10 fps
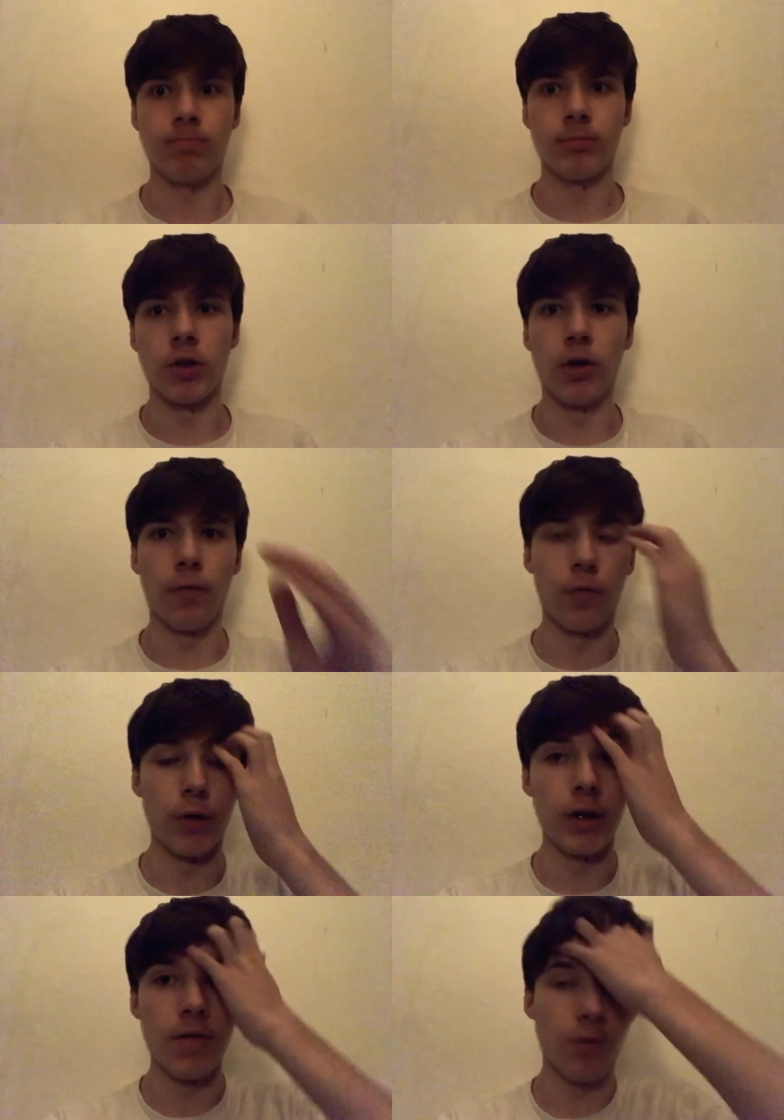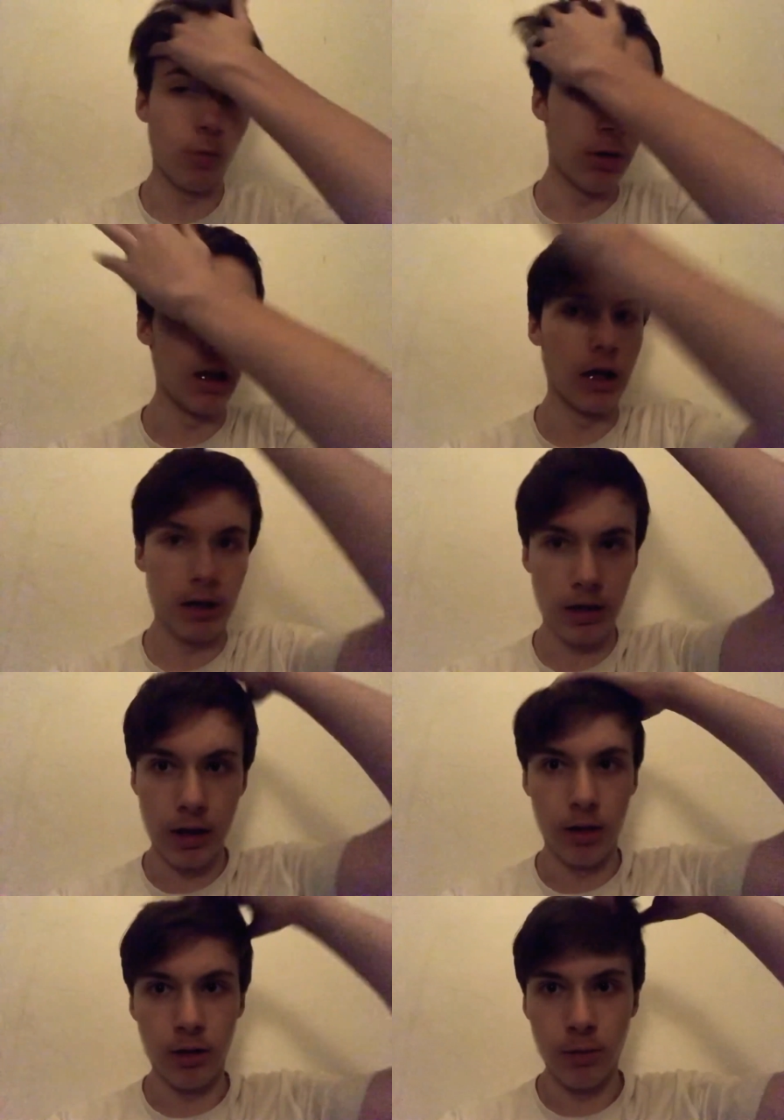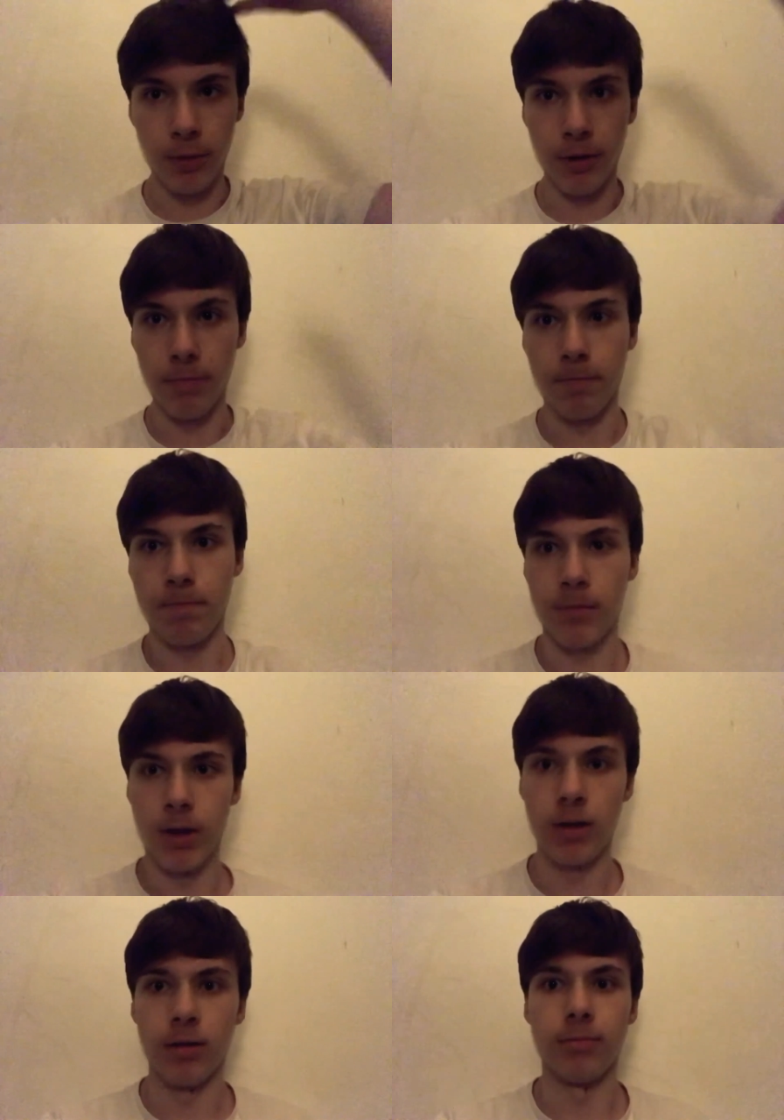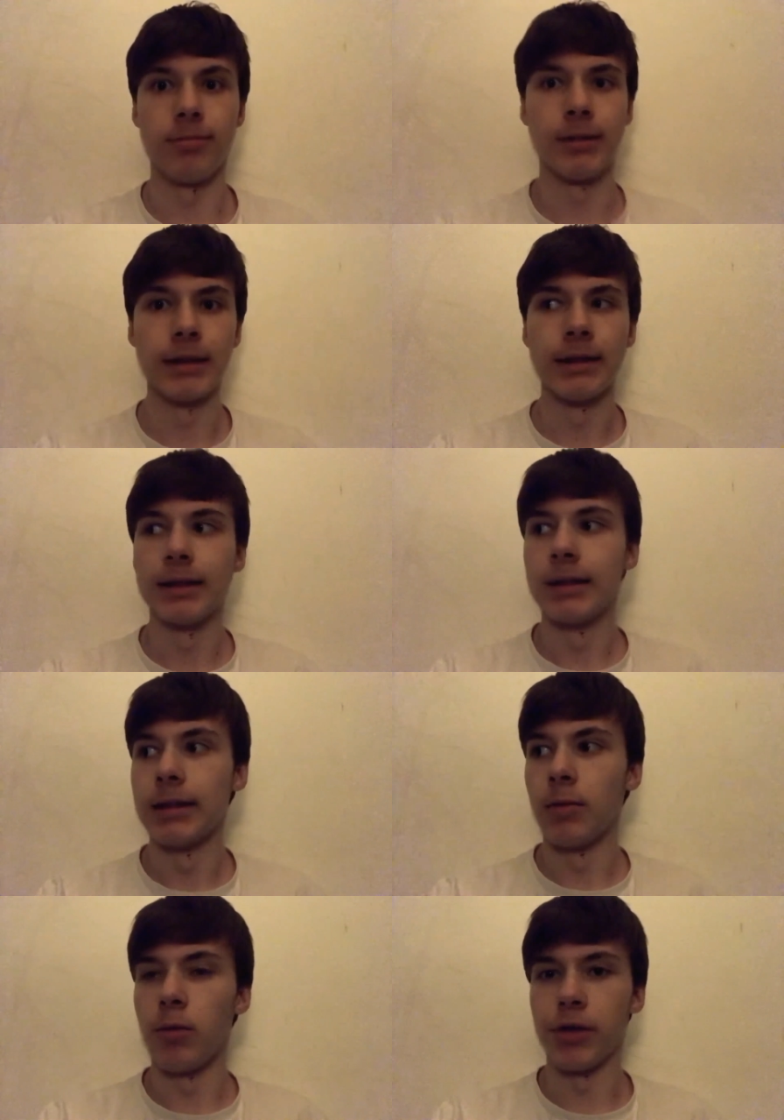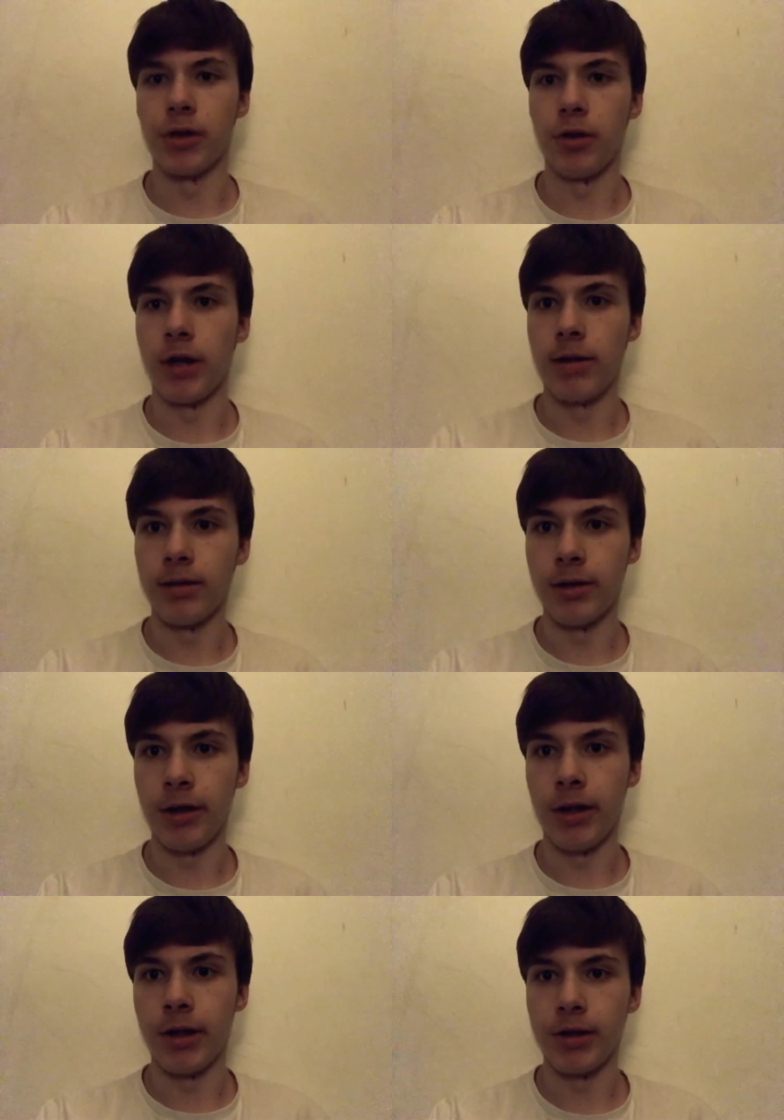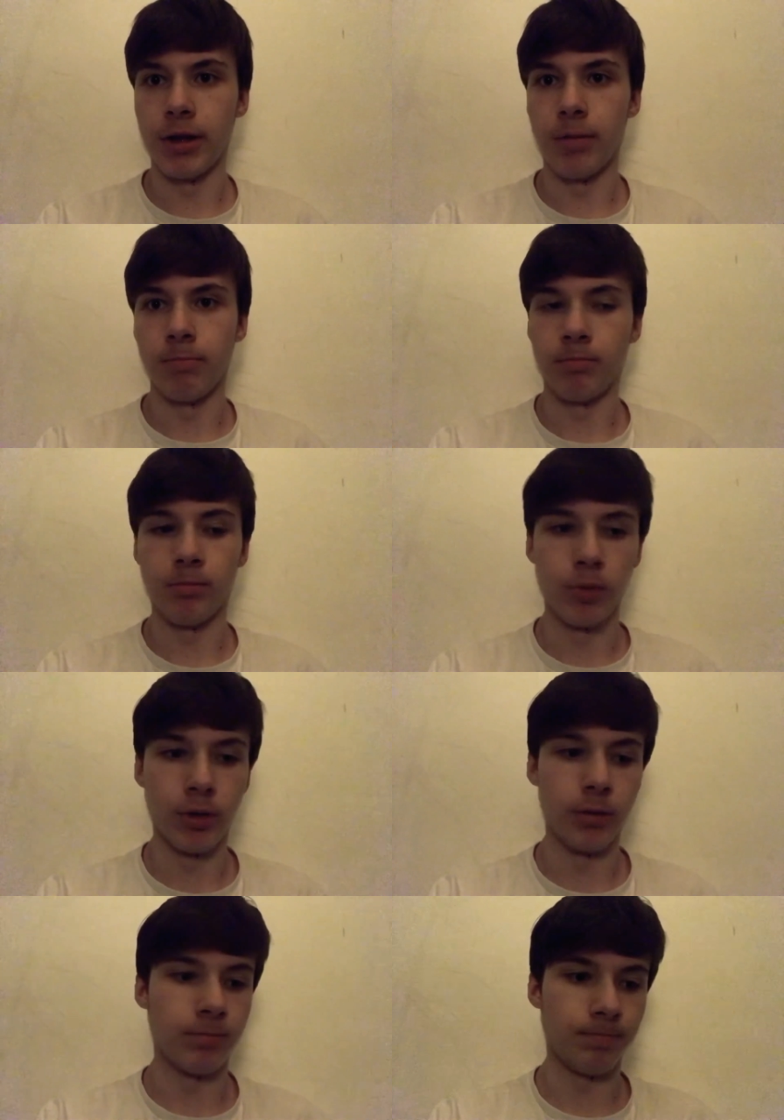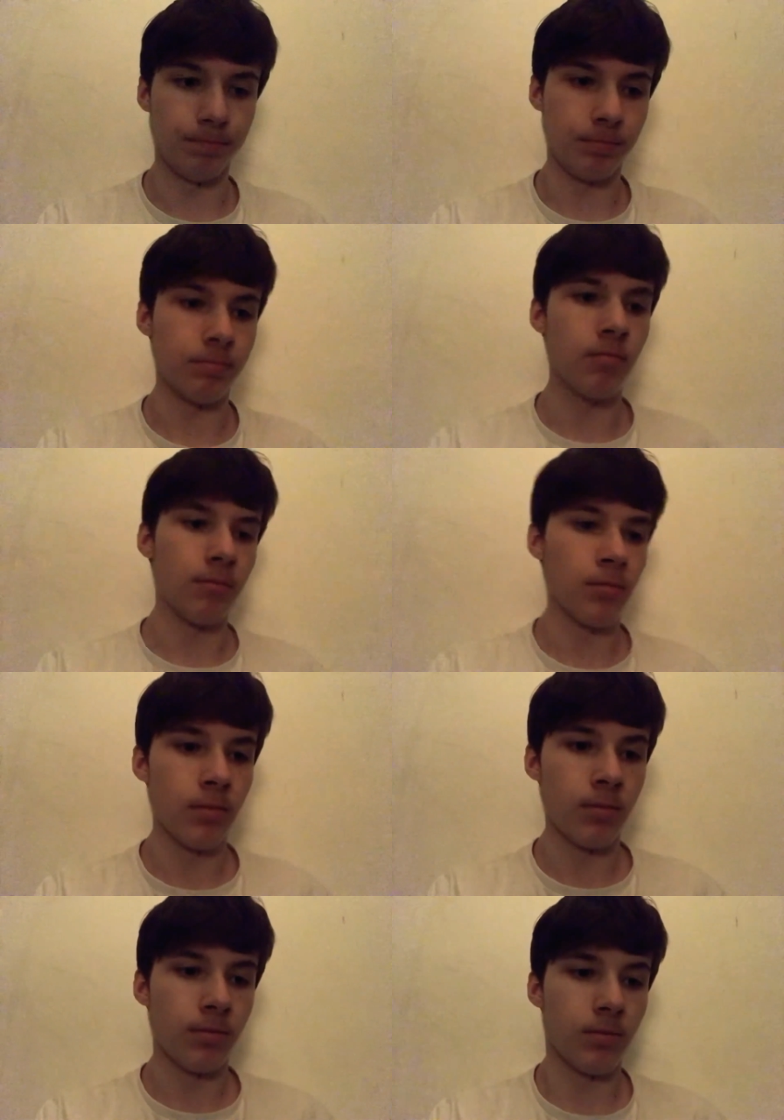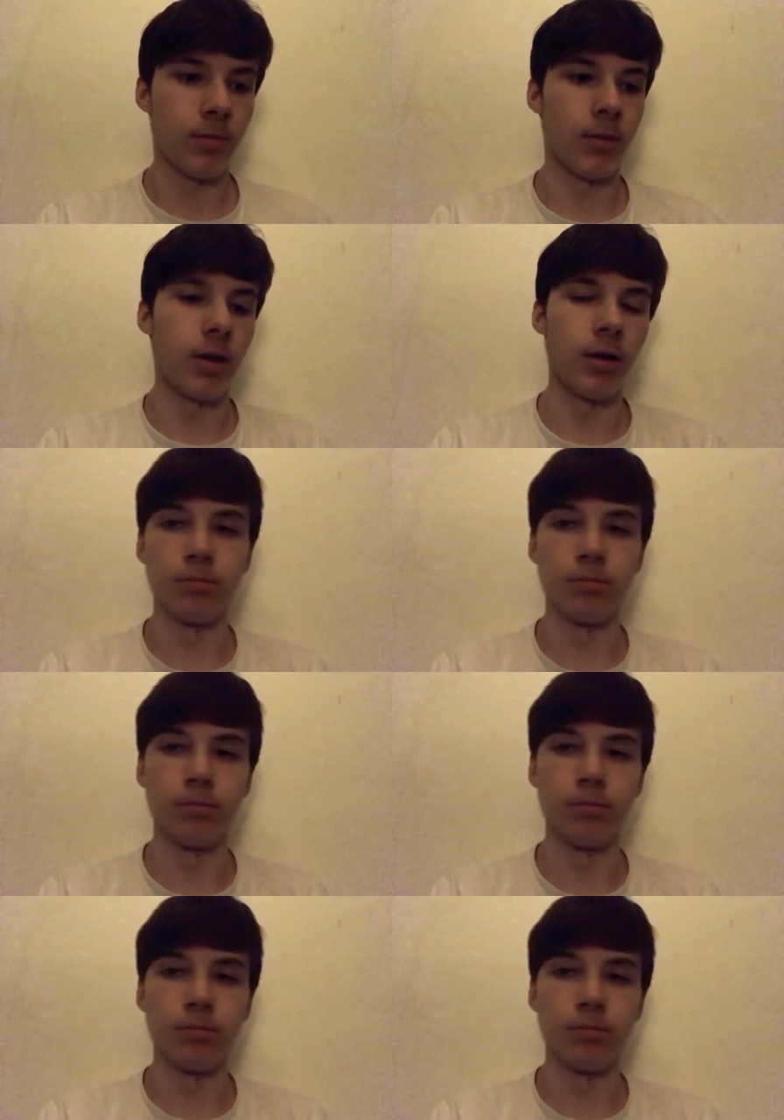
kind of freaked everyone out, out a little bit. Yeah, wasn't a good end to the exam, but yeah,